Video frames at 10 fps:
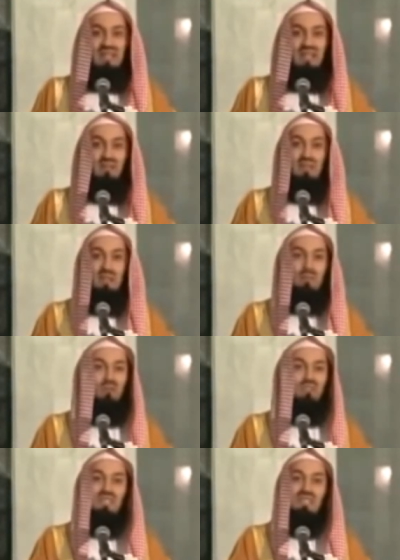ta'ala
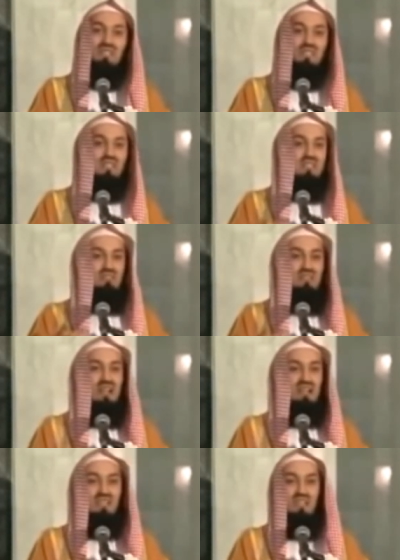protect us and
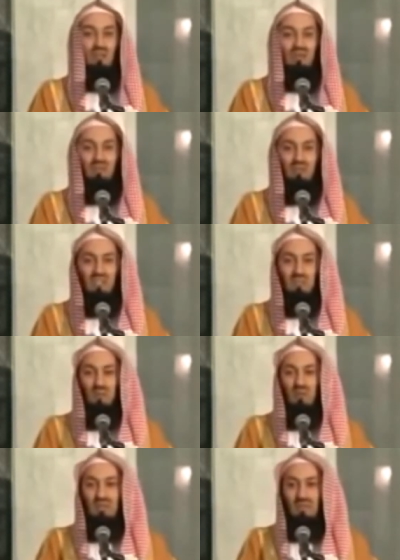safeguard us. We've only
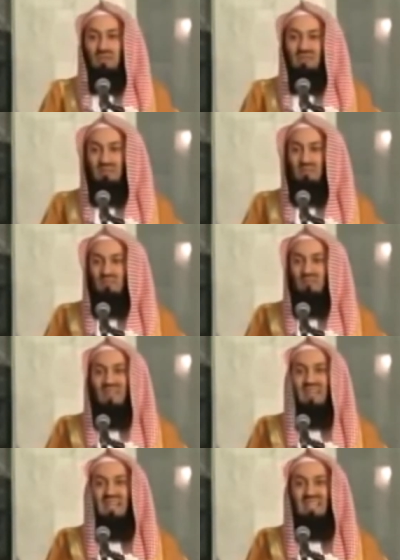spoken about something
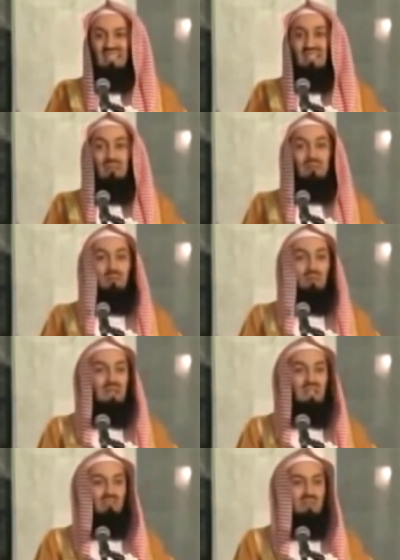very light, but
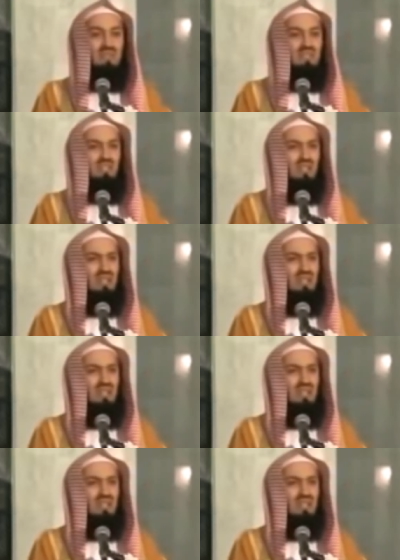believe me, the